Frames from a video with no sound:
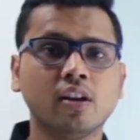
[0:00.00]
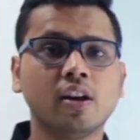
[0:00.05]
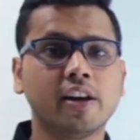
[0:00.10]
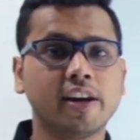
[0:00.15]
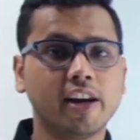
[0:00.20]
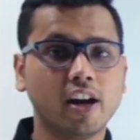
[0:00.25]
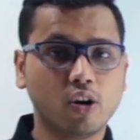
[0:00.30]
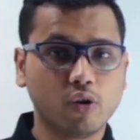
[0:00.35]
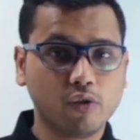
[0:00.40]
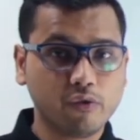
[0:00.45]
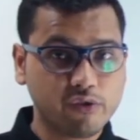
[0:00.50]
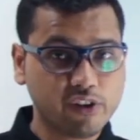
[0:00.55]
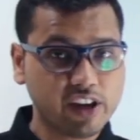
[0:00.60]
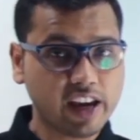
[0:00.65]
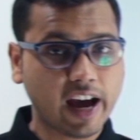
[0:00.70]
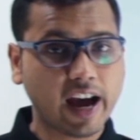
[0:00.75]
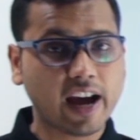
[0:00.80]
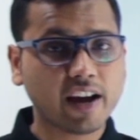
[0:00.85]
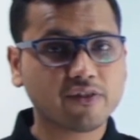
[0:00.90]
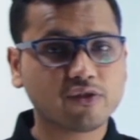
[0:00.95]
Now we
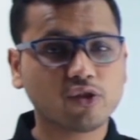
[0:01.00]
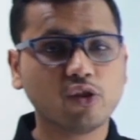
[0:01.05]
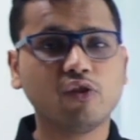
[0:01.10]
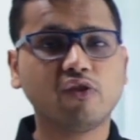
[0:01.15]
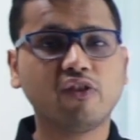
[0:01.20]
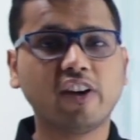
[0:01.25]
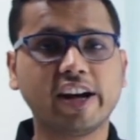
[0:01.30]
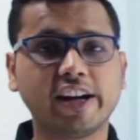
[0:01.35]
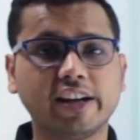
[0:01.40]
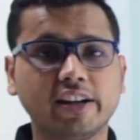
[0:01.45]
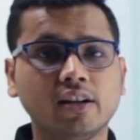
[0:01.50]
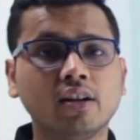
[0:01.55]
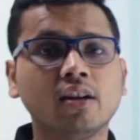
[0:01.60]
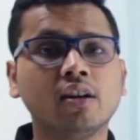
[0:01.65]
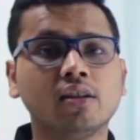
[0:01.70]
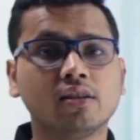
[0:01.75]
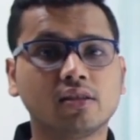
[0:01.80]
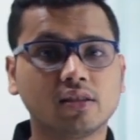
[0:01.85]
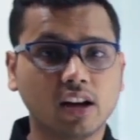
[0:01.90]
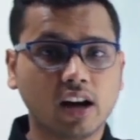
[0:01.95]
have to find
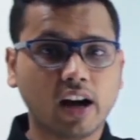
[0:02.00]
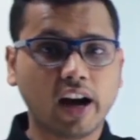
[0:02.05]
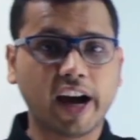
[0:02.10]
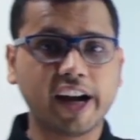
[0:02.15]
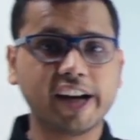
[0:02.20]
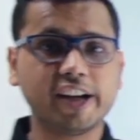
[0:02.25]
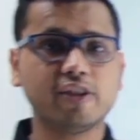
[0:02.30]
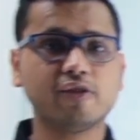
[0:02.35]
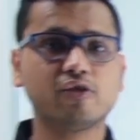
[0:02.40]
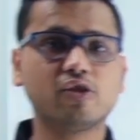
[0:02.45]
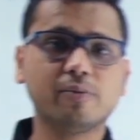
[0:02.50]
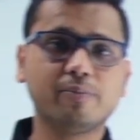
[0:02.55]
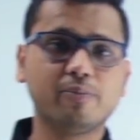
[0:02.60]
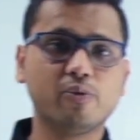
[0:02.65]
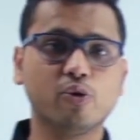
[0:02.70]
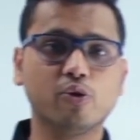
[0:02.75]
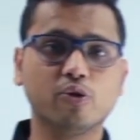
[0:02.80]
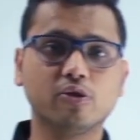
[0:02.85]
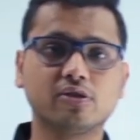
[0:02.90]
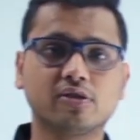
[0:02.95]
the height of the
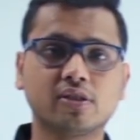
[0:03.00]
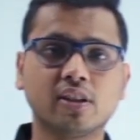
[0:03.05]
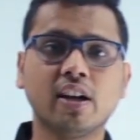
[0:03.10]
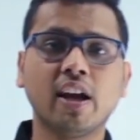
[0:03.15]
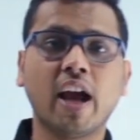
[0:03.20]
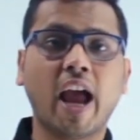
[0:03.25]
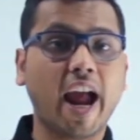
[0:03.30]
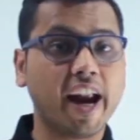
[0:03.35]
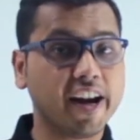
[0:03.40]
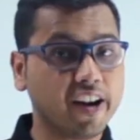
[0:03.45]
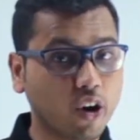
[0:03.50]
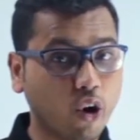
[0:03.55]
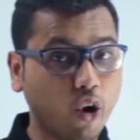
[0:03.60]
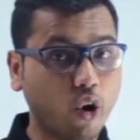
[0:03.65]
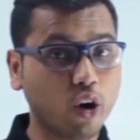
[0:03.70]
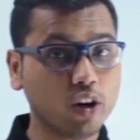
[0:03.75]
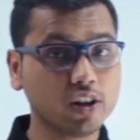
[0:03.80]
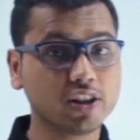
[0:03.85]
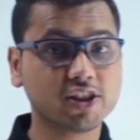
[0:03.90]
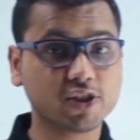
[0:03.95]
poles and
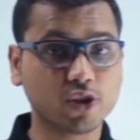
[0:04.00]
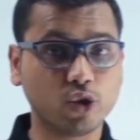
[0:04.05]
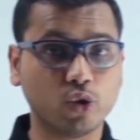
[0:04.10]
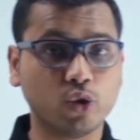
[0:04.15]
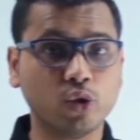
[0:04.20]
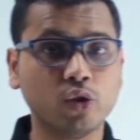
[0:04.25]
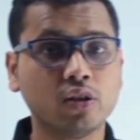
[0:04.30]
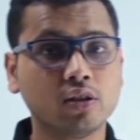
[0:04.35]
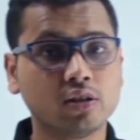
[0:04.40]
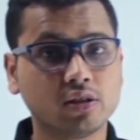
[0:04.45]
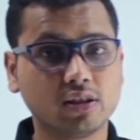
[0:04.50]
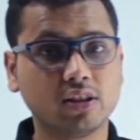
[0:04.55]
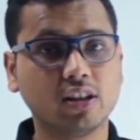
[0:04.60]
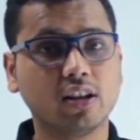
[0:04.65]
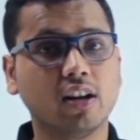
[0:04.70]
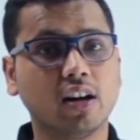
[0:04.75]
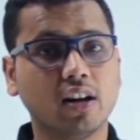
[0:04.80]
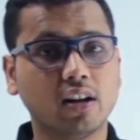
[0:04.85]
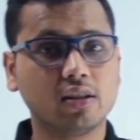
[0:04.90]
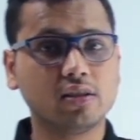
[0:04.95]
also
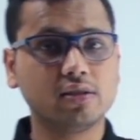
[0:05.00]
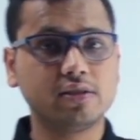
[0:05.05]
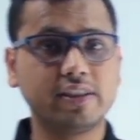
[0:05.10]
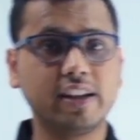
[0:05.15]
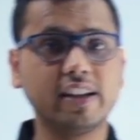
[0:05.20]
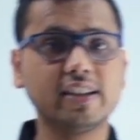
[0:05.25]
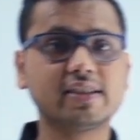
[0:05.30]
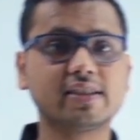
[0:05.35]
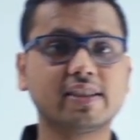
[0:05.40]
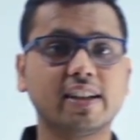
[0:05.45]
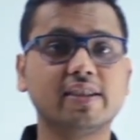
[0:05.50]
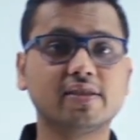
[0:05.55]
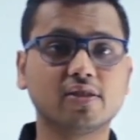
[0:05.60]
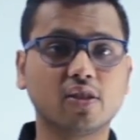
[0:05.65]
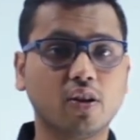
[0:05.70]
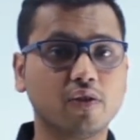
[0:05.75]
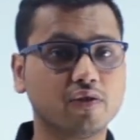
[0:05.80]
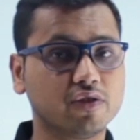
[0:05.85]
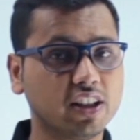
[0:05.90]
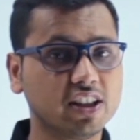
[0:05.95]
the distance
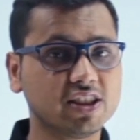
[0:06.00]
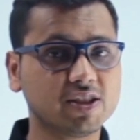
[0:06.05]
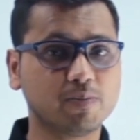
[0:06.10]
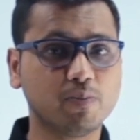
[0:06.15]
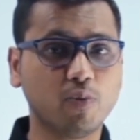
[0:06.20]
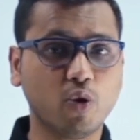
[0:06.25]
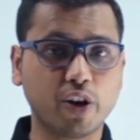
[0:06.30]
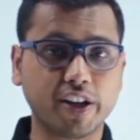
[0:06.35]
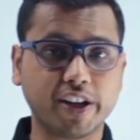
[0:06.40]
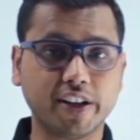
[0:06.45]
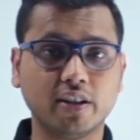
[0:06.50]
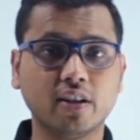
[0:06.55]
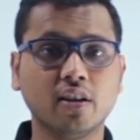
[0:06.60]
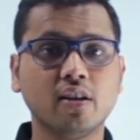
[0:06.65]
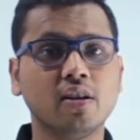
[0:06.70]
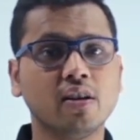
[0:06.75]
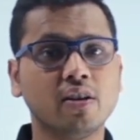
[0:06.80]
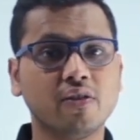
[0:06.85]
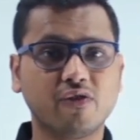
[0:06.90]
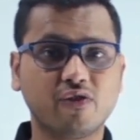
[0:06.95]
of this point
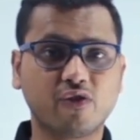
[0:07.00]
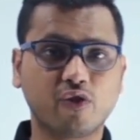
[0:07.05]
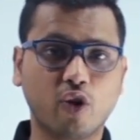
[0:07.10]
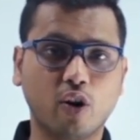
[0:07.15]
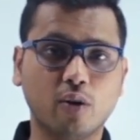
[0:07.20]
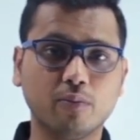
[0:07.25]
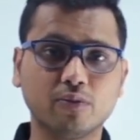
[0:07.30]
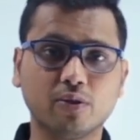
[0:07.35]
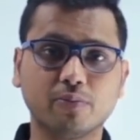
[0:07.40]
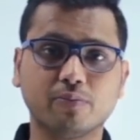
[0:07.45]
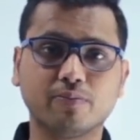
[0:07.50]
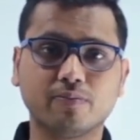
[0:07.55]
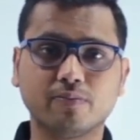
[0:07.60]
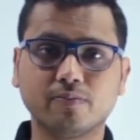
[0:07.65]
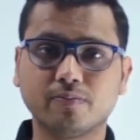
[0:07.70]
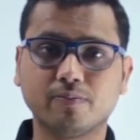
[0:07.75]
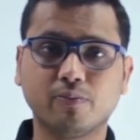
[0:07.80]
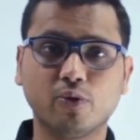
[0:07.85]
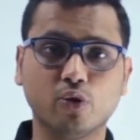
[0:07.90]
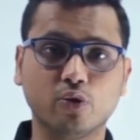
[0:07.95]
from the
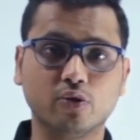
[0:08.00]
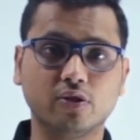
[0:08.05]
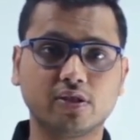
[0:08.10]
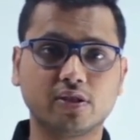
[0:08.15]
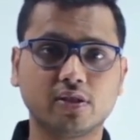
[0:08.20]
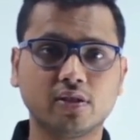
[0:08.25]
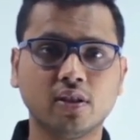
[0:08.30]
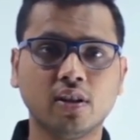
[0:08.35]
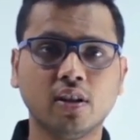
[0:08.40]
poles.